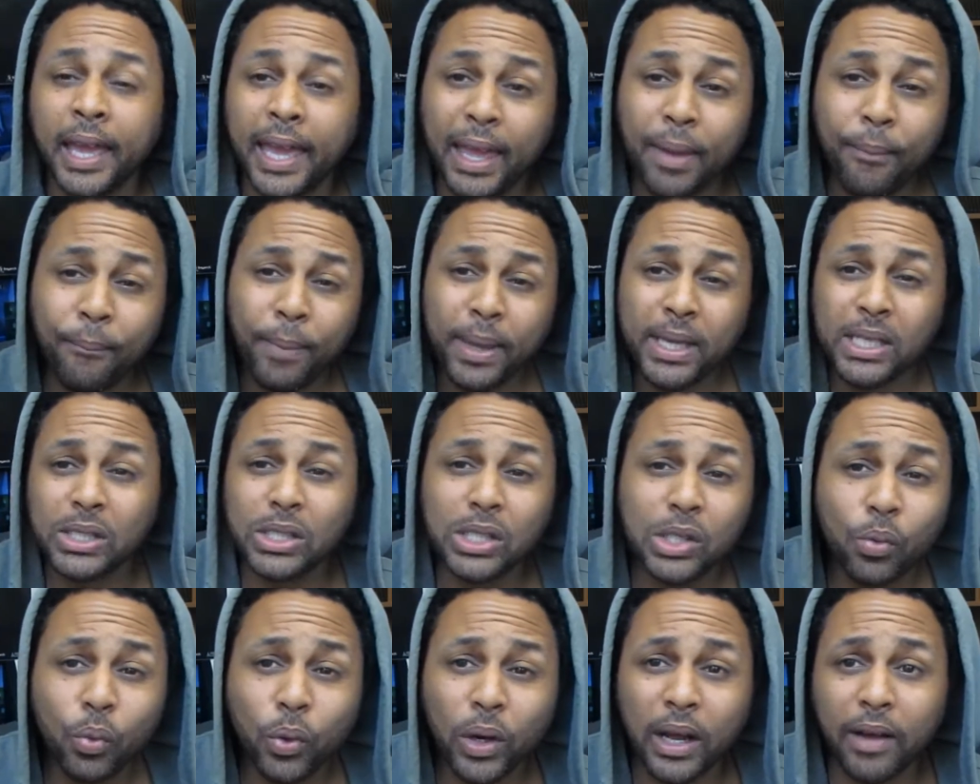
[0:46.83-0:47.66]
And
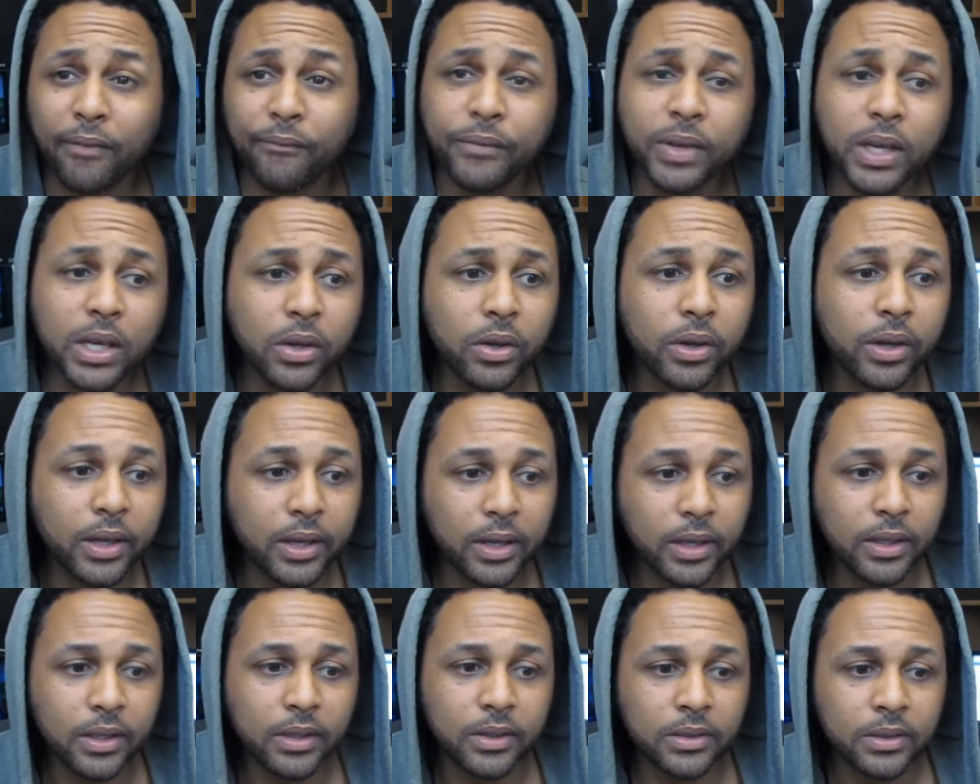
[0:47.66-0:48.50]
basically, what I figure
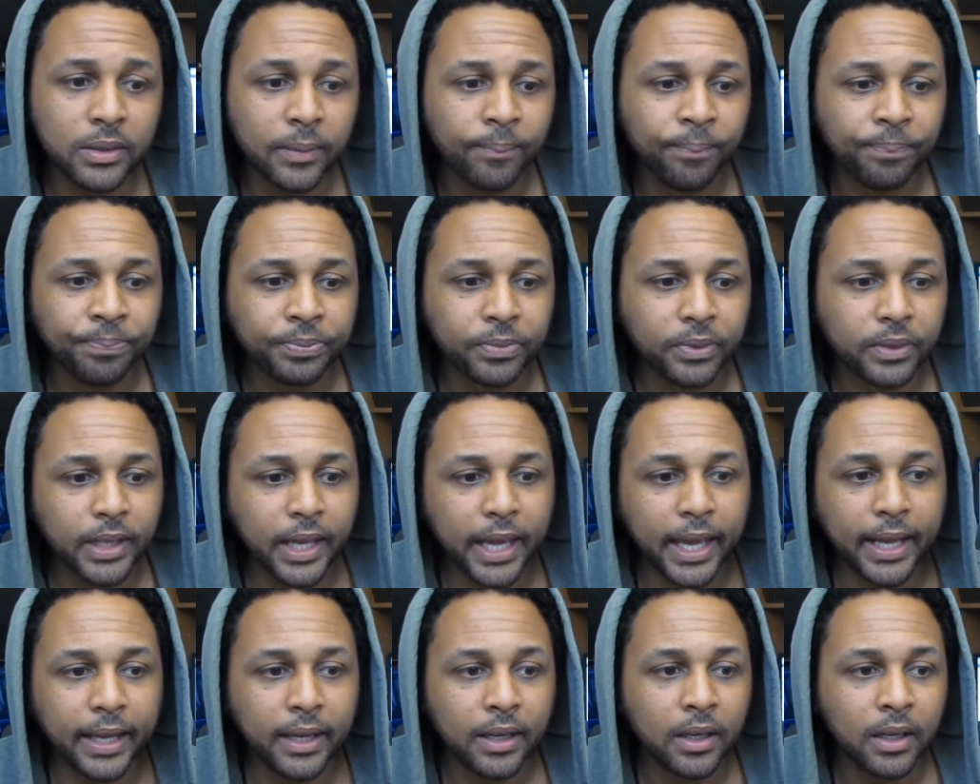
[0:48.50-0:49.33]
is
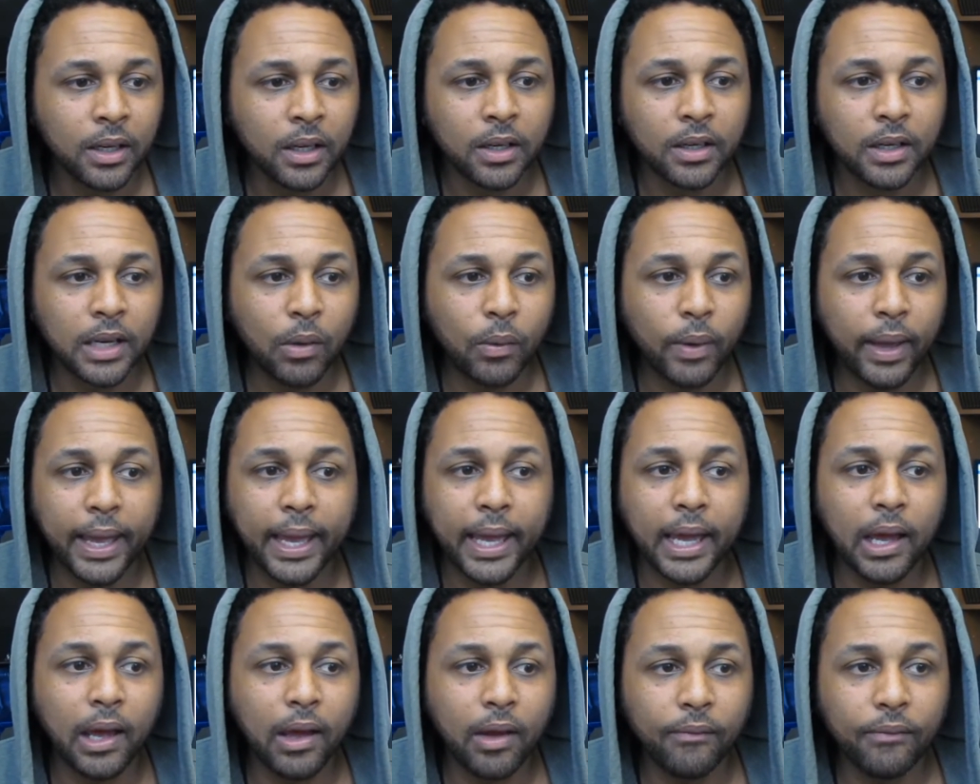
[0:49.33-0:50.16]
that they would
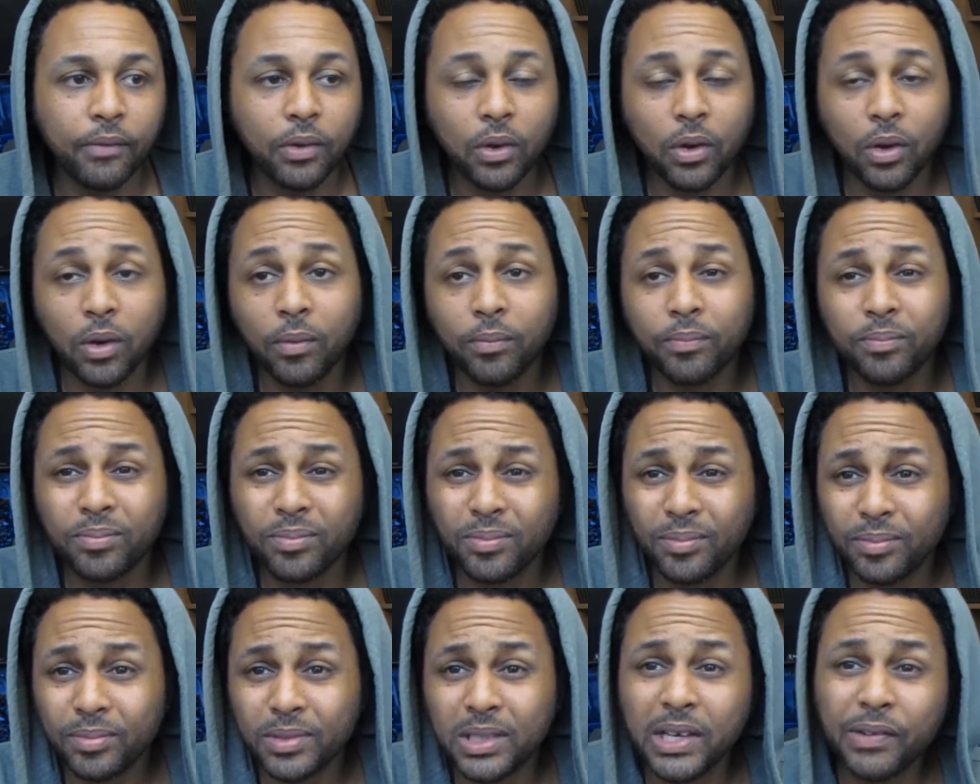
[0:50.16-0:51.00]
have um,
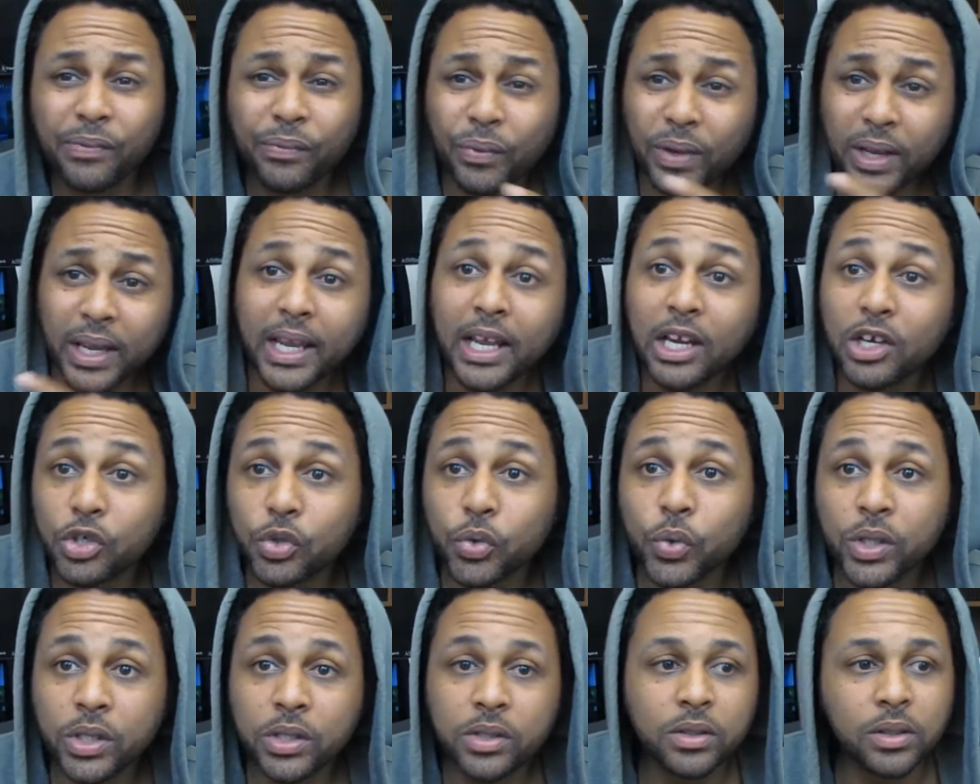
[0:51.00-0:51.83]
different
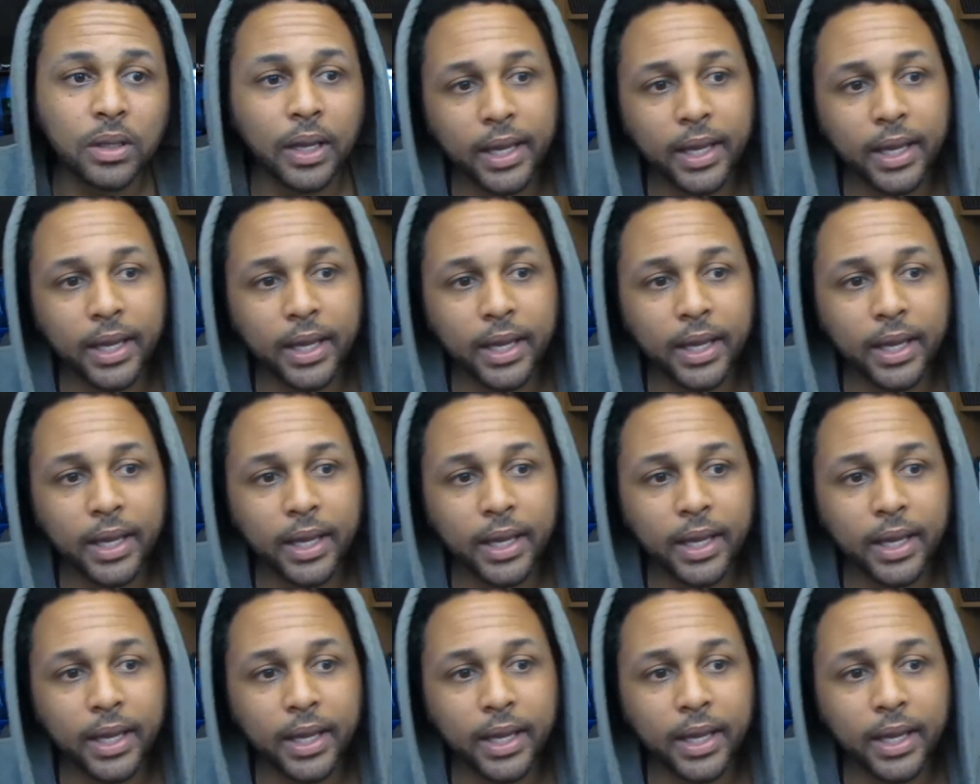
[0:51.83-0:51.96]
entries.